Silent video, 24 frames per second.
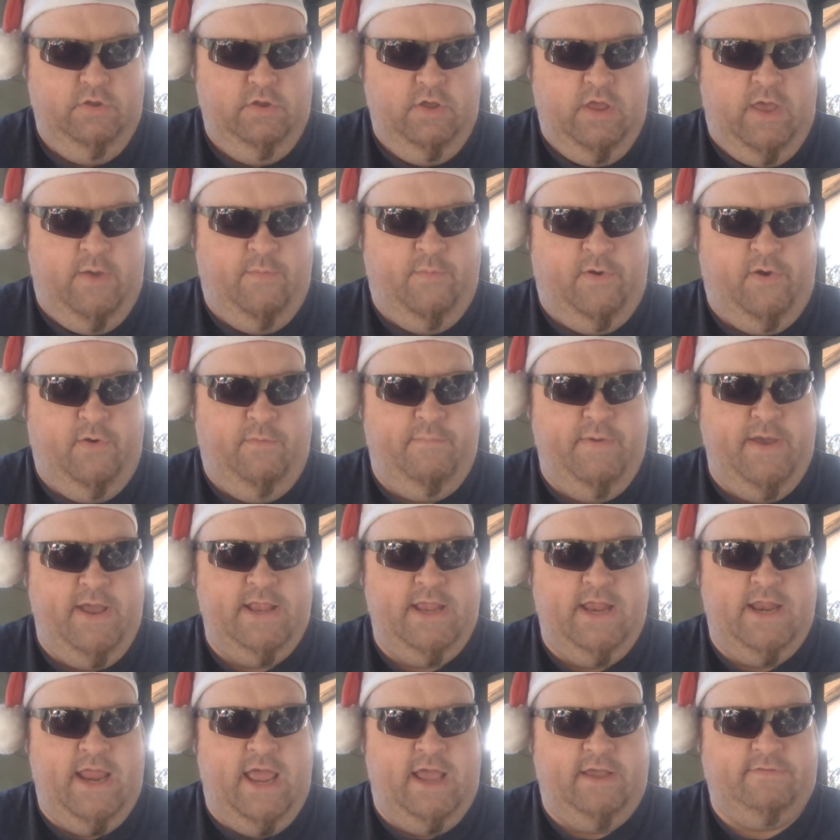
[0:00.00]
And we're going to be in
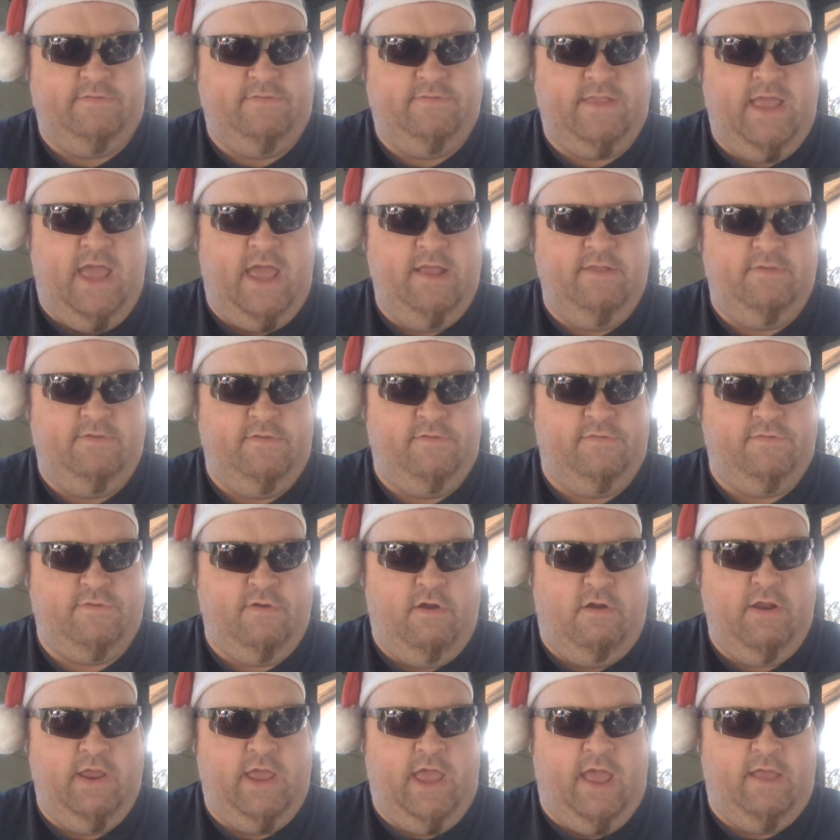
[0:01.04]
the next stanza,
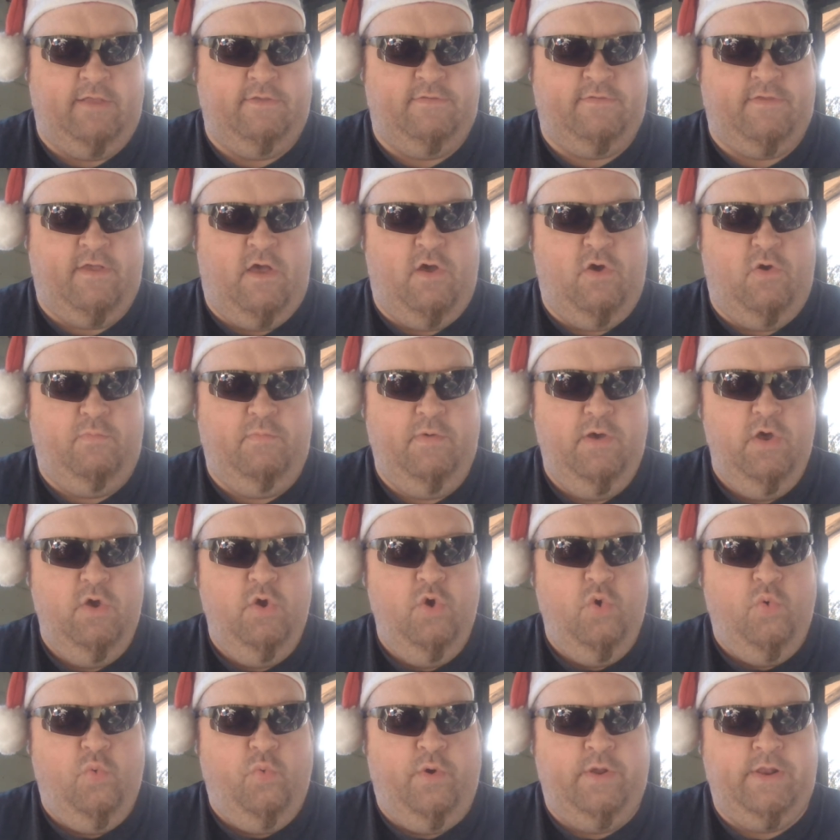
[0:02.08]
starting at Psalm
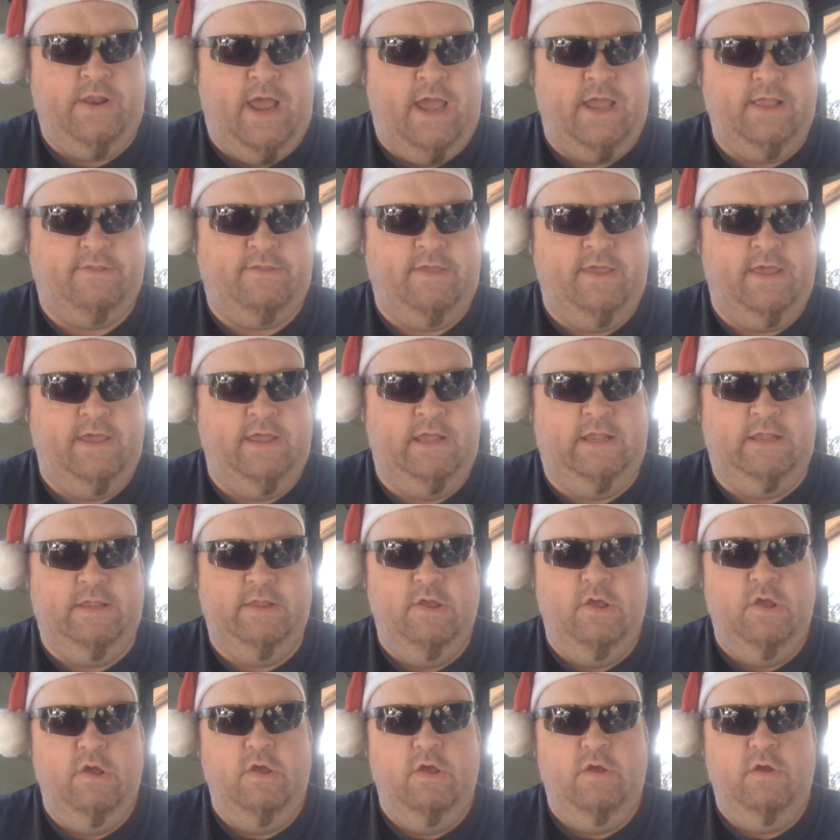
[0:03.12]
119,
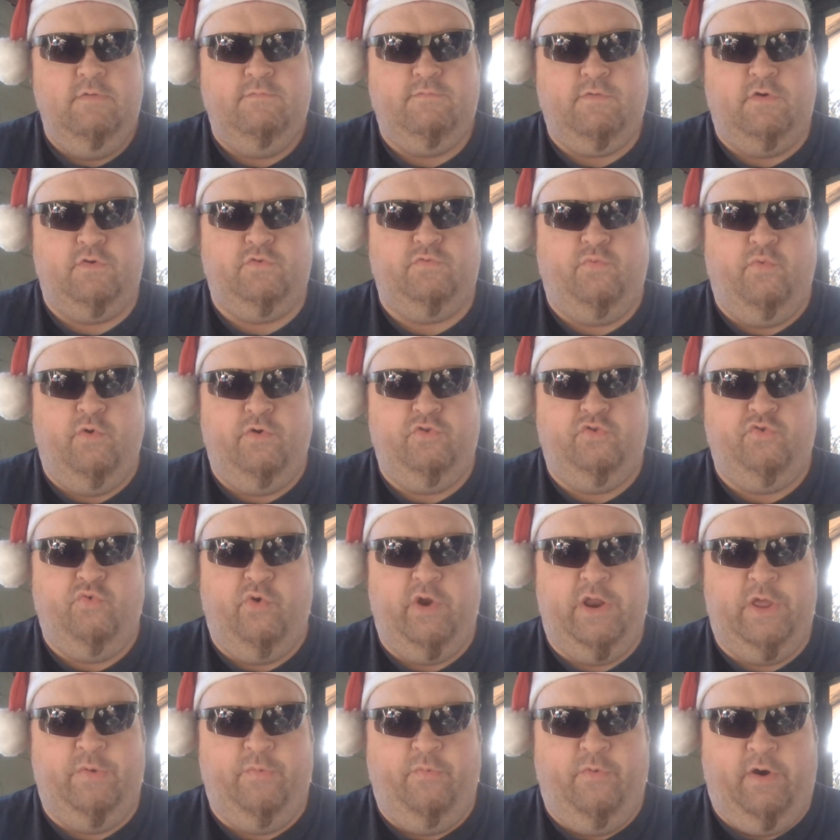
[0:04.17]
verse
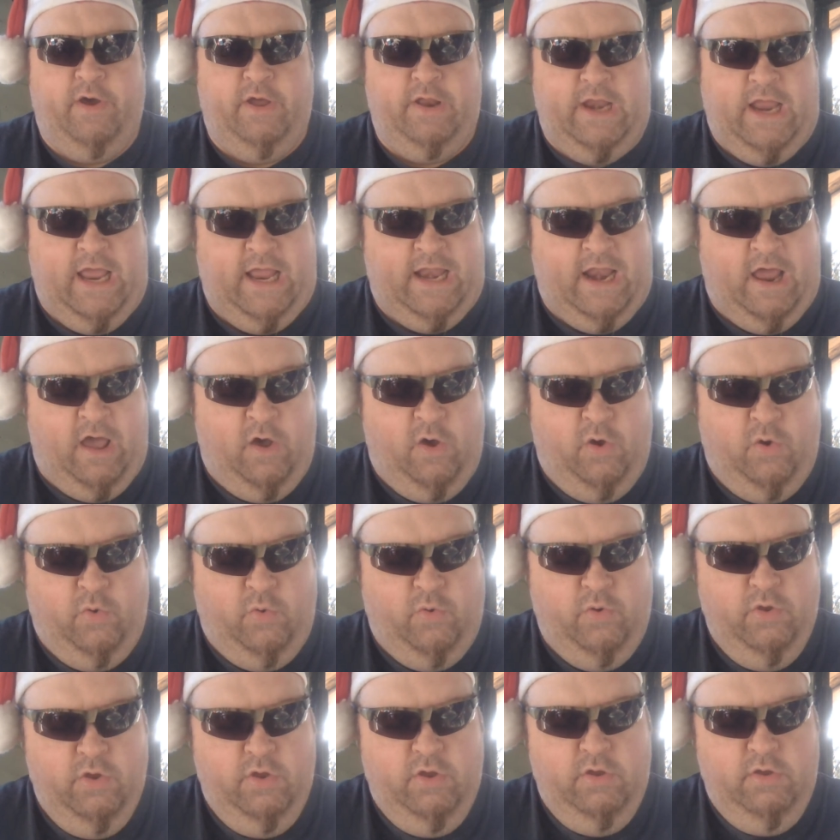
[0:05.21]
121, and the
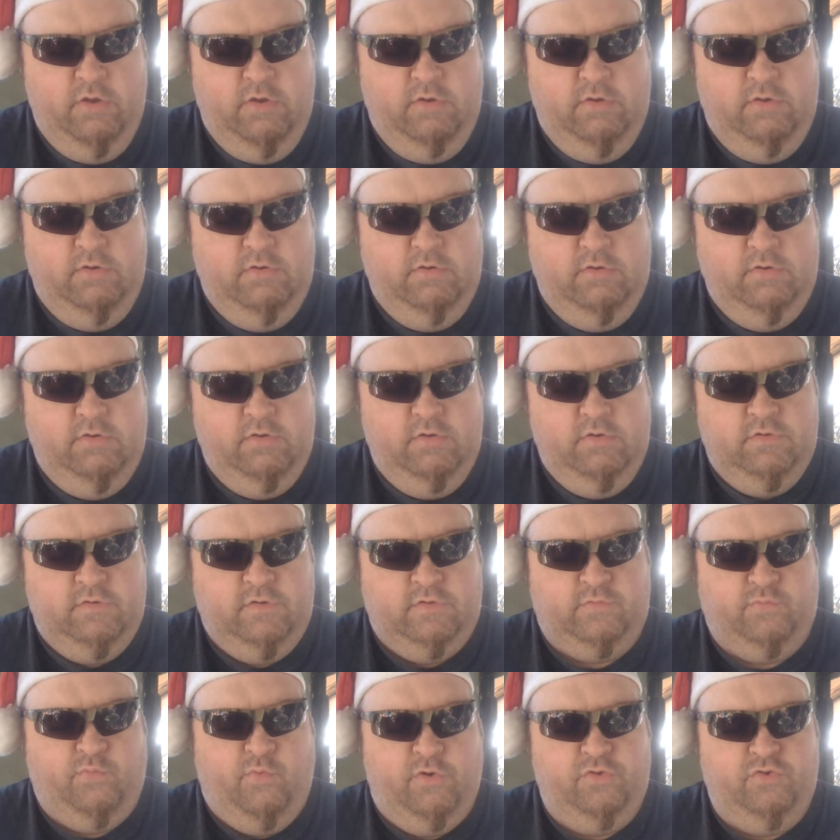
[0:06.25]
whole, so
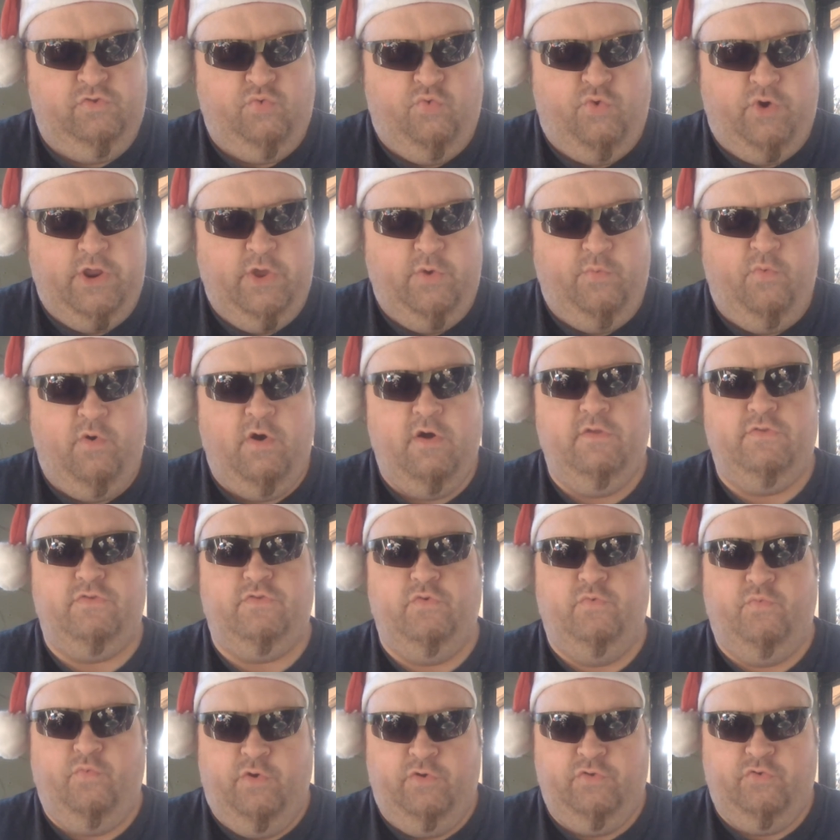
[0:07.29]
it's 121
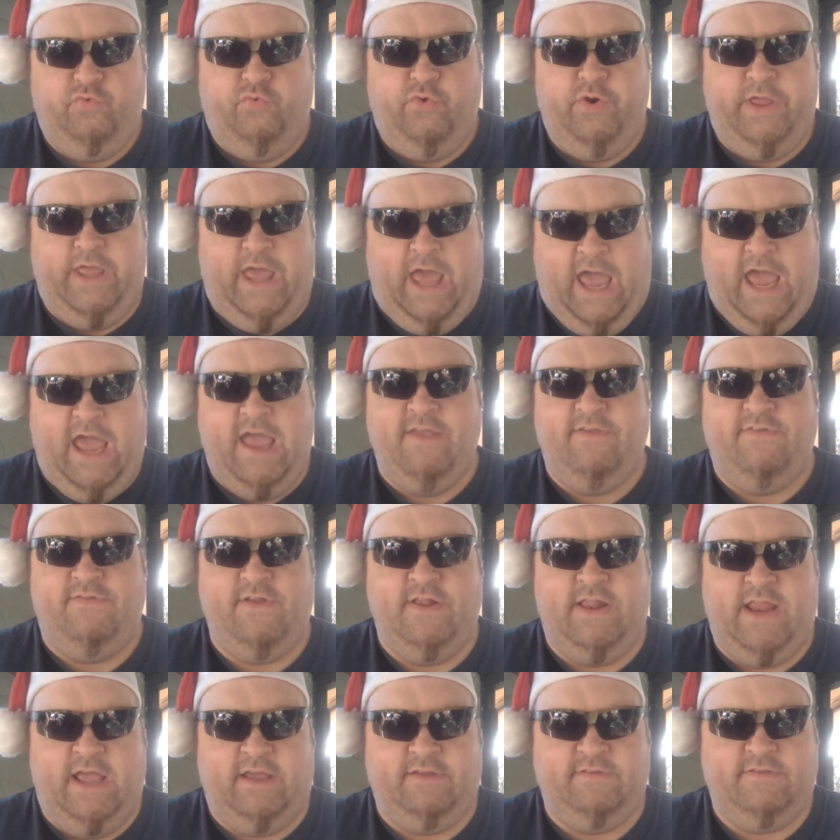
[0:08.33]
through 128 is the
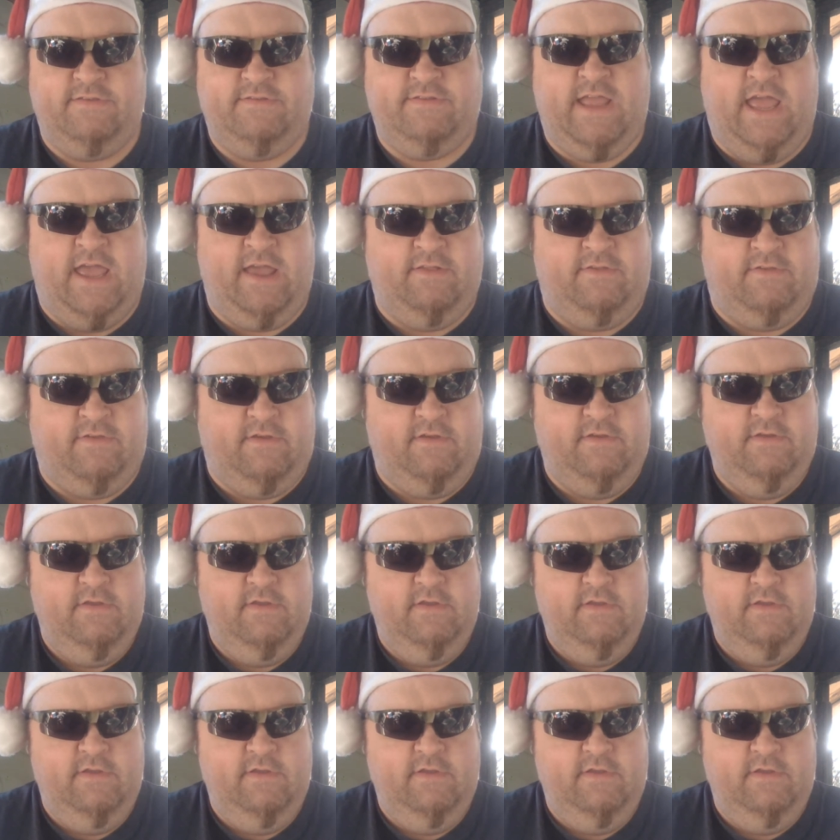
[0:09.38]
next stanza